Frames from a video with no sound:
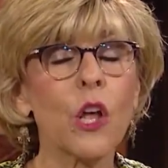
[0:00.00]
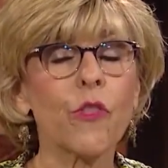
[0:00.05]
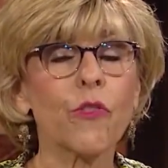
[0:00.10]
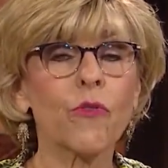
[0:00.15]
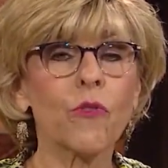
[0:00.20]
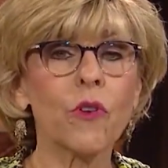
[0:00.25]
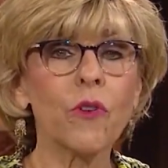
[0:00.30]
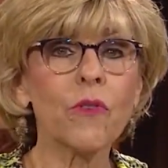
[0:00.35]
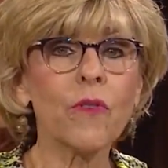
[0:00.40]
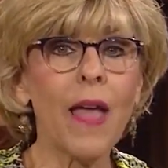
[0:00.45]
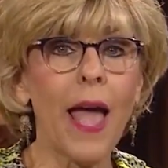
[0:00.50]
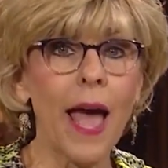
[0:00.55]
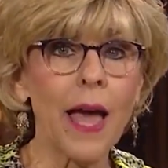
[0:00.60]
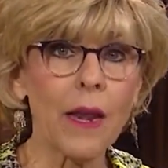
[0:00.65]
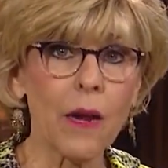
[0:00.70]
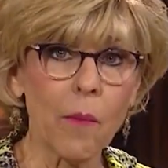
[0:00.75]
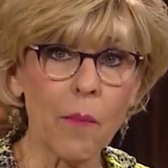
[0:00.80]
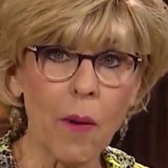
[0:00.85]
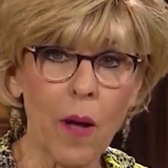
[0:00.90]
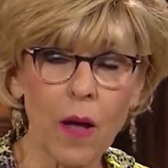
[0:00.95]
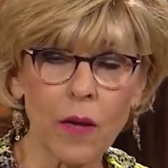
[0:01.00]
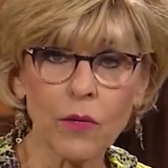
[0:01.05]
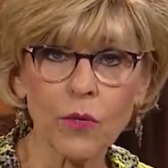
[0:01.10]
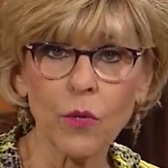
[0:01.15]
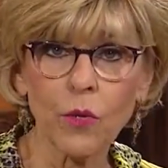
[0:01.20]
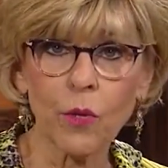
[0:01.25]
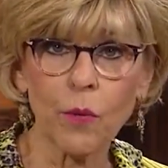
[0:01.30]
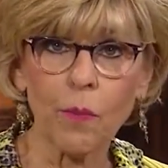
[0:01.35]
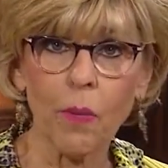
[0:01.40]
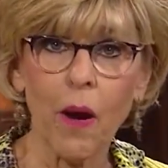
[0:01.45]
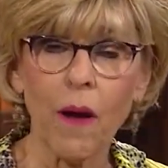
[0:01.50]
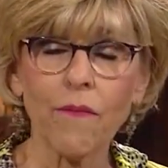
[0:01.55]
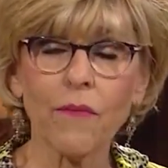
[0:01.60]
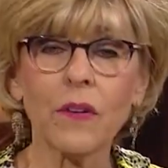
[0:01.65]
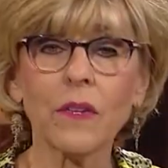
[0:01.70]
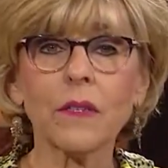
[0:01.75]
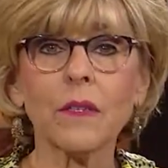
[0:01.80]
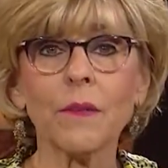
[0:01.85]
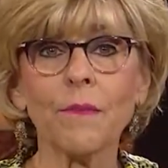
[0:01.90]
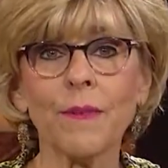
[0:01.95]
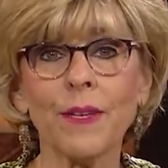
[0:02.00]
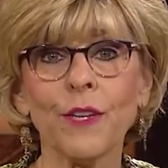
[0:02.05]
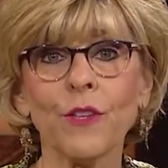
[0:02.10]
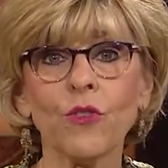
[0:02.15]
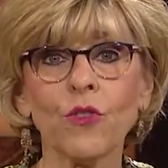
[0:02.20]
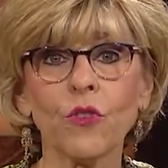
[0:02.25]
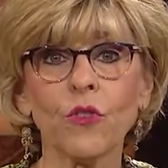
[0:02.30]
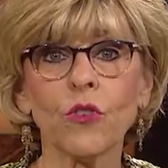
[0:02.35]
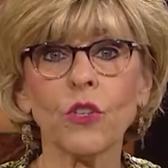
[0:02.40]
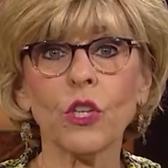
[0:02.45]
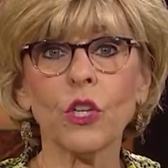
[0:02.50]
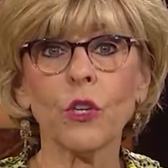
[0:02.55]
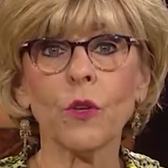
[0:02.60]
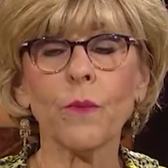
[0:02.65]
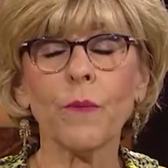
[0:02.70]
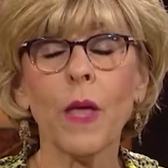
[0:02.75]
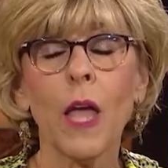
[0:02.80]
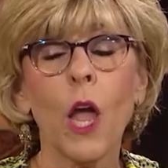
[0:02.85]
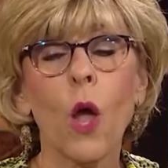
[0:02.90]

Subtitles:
through that apostle or prophet to minister to you.